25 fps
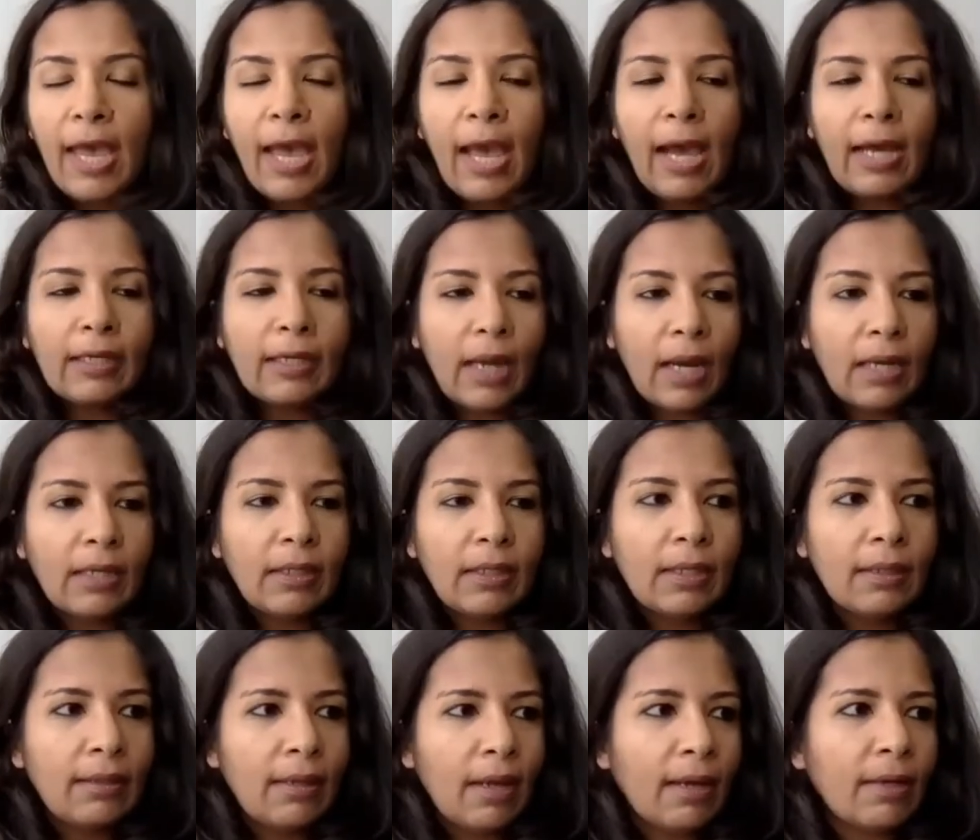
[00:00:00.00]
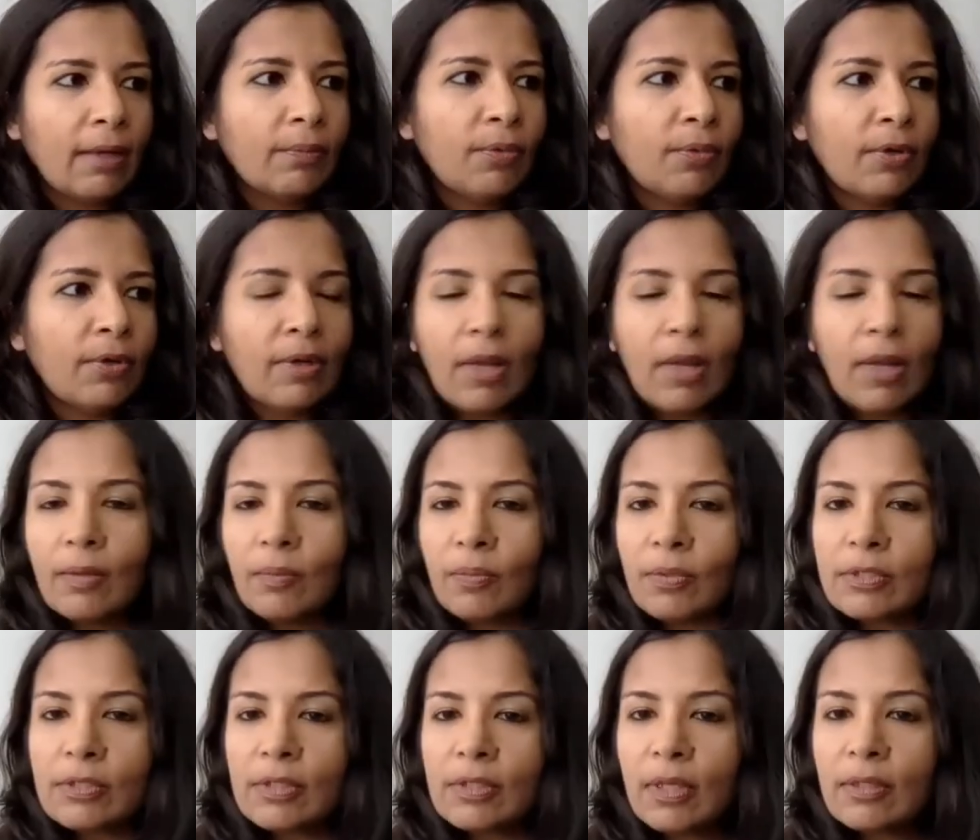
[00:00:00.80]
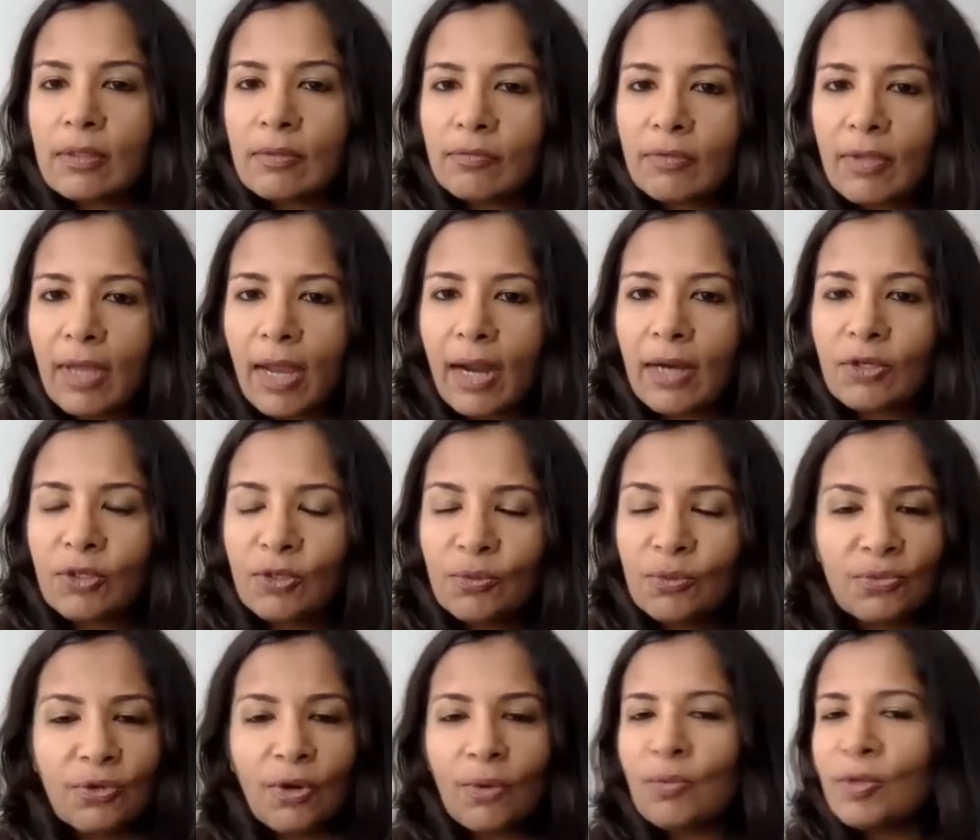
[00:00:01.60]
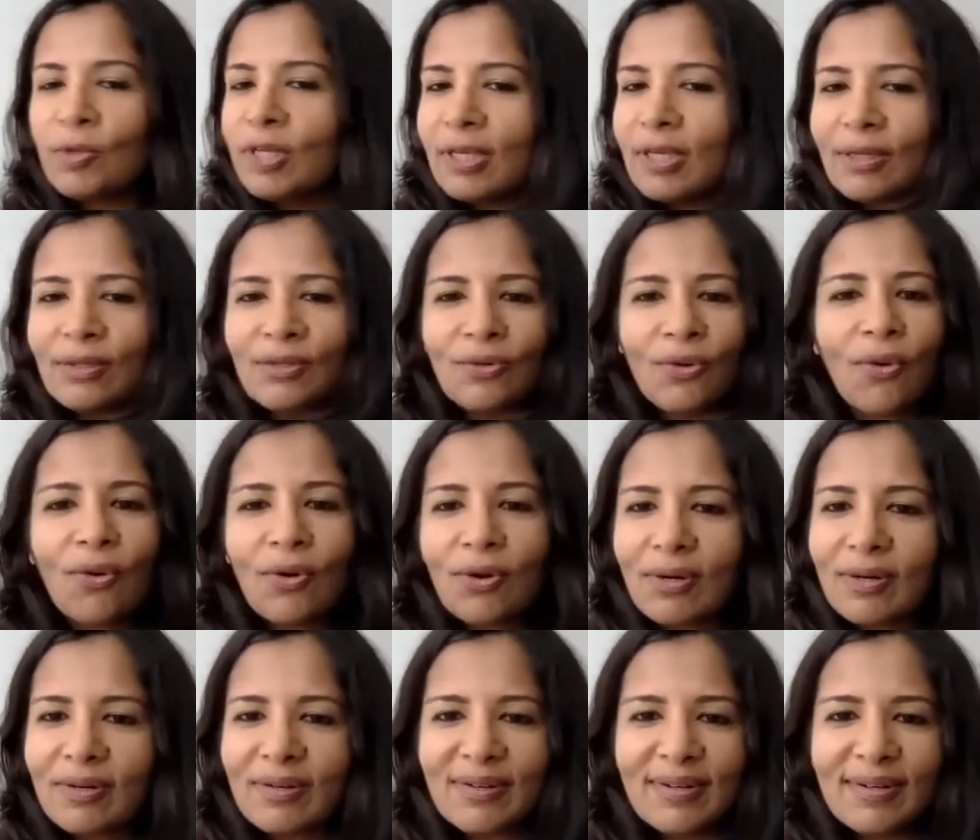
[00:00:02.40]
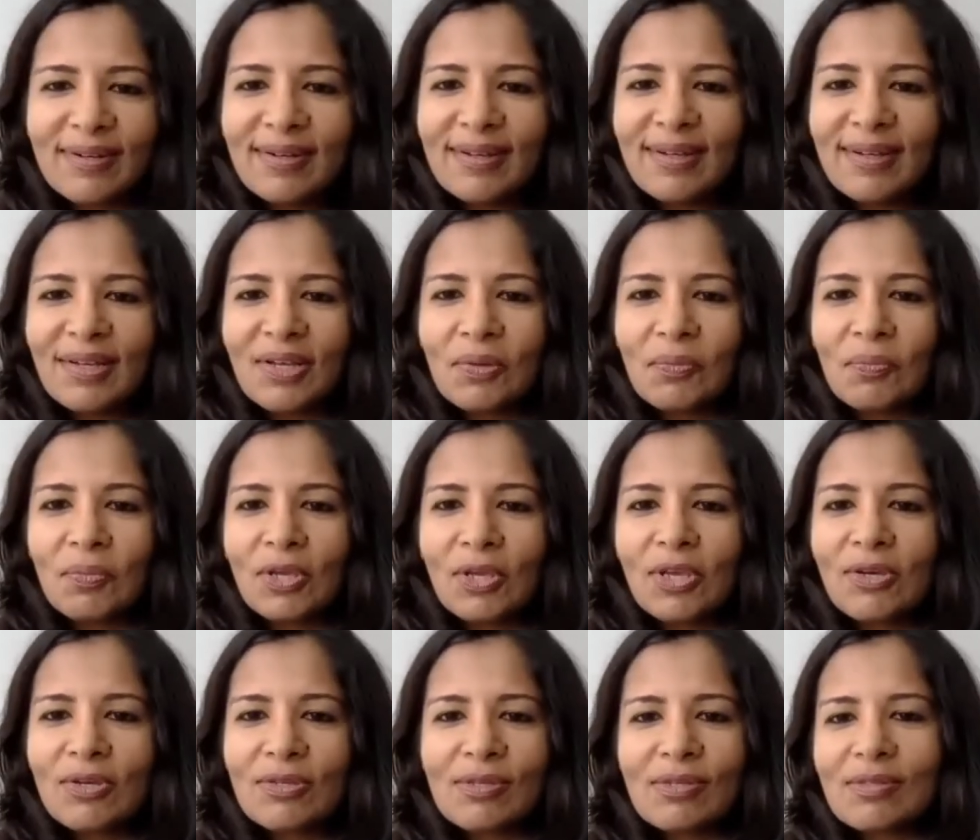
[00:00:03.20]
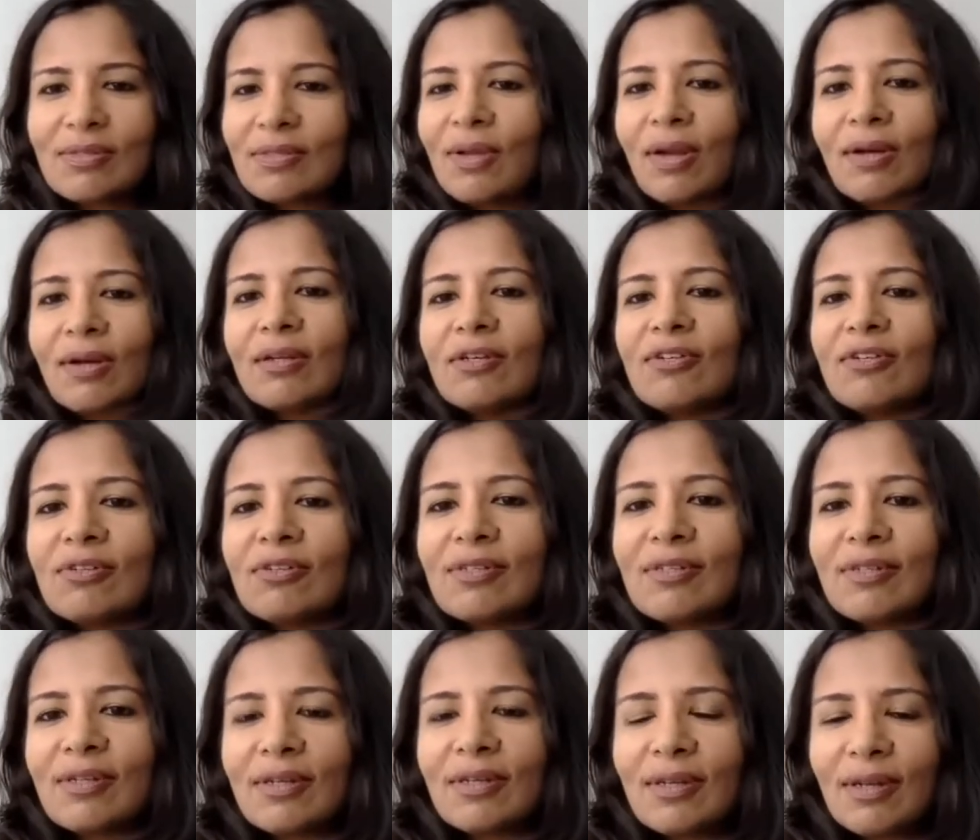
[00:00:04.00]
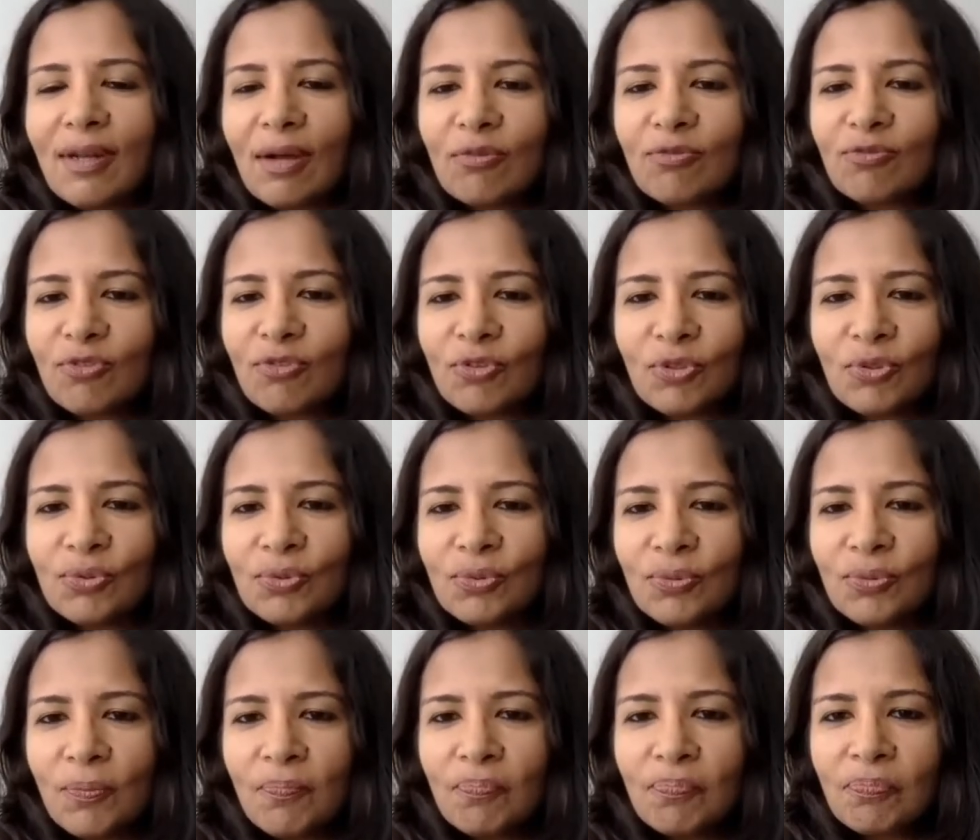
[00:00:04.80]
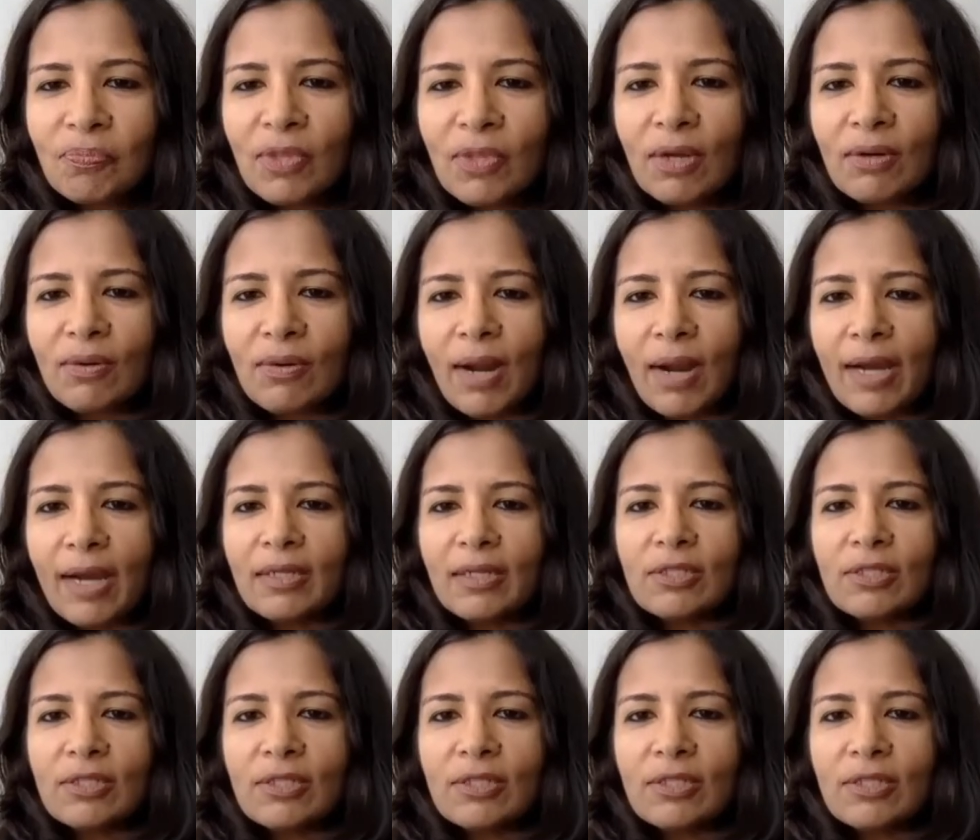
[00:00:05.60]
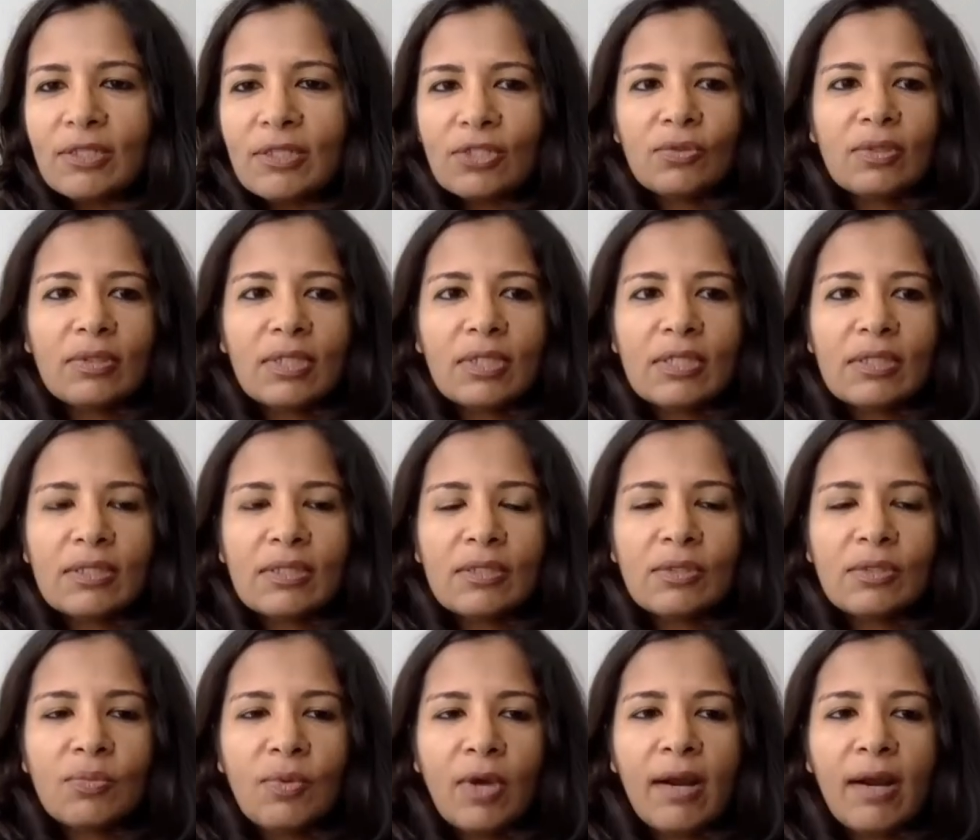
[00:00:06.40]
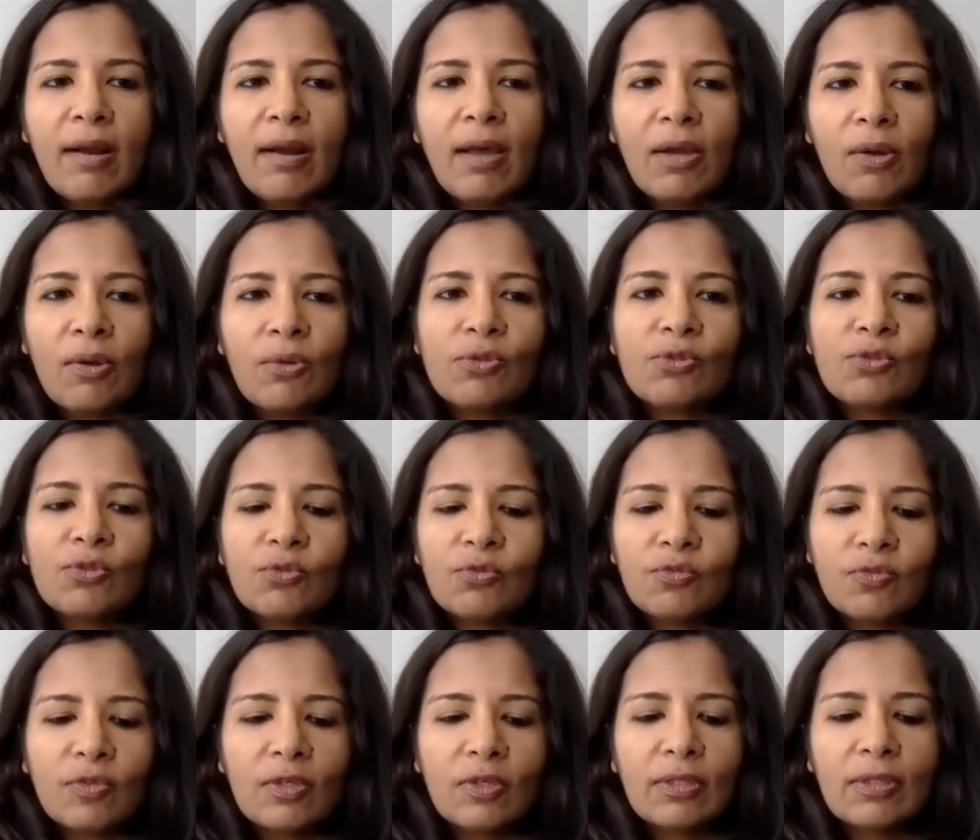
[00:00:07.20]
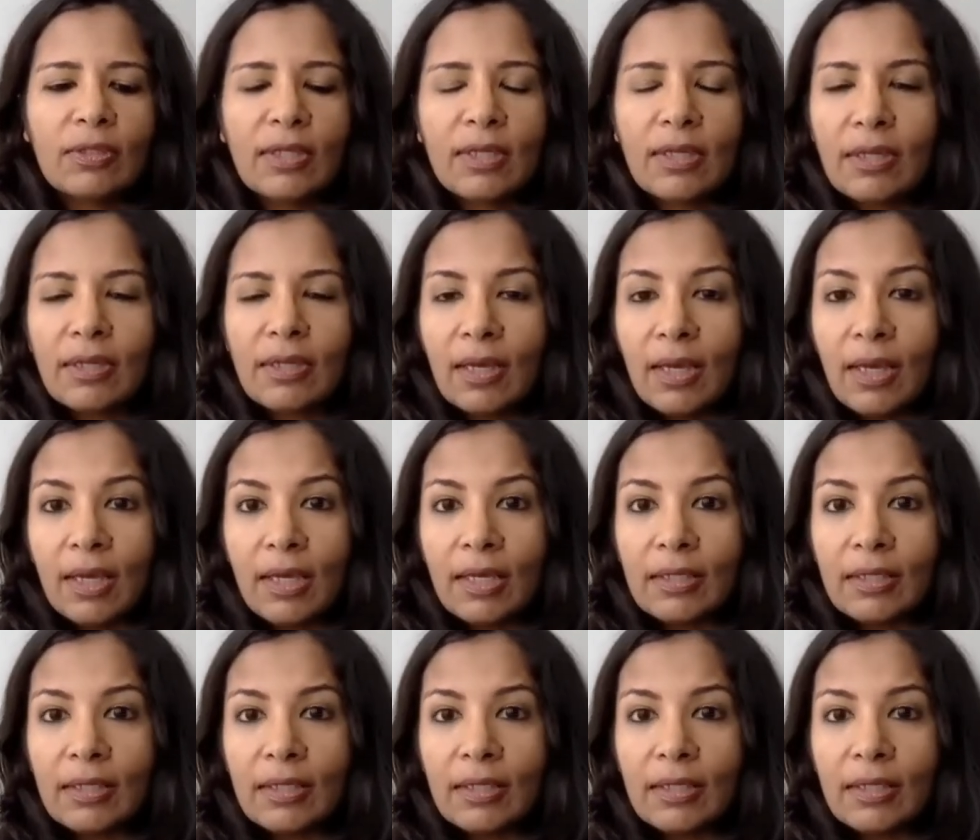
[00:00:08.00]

And 99.9% of that you probably ignore, because it's not interesting enough for you, right? So this is where I also feel that